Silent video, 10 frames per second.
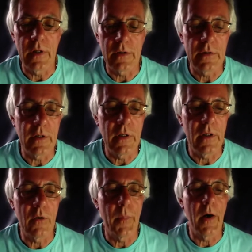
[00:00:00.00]
That's the
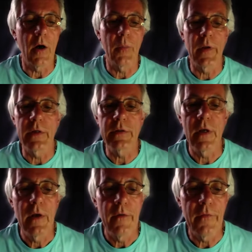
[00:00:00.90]
little park place
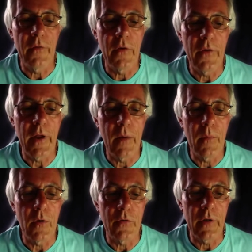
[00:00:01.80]
further down
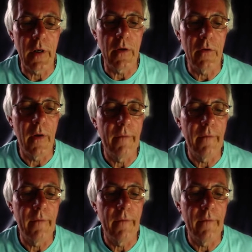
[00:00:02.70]
Botchergate.